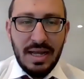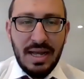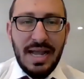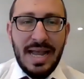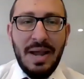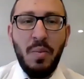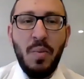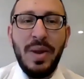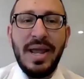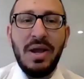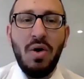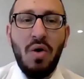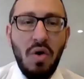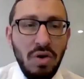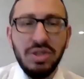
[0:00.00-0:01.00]
And we
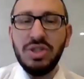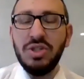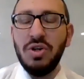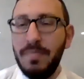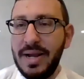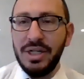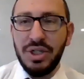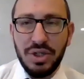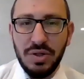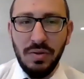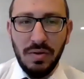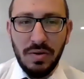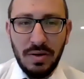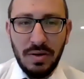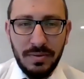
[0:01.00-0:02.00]
also made
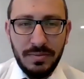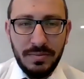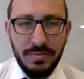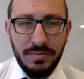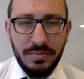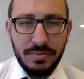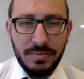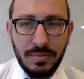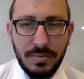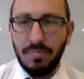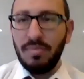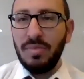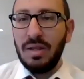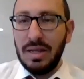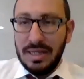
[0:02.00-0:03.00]
sure,
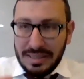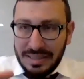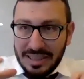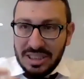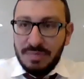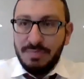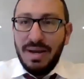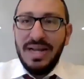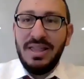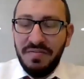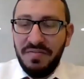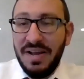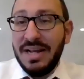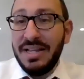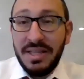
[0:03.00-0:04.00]
despite the
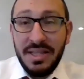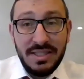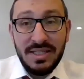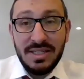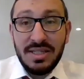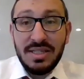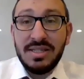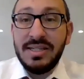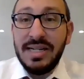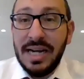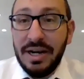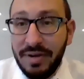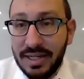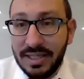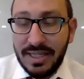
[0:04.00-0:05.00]
fact that this is the
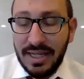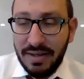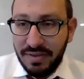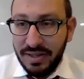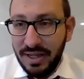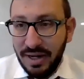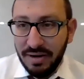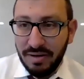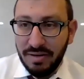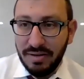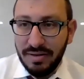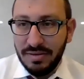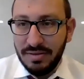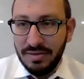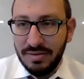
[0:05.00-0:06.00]
scariest day of the year,
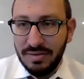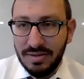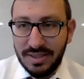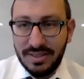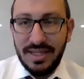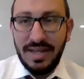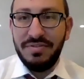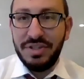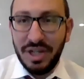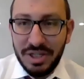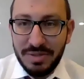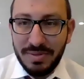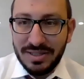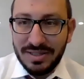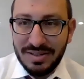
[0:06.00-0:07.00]
it's a day of judgment.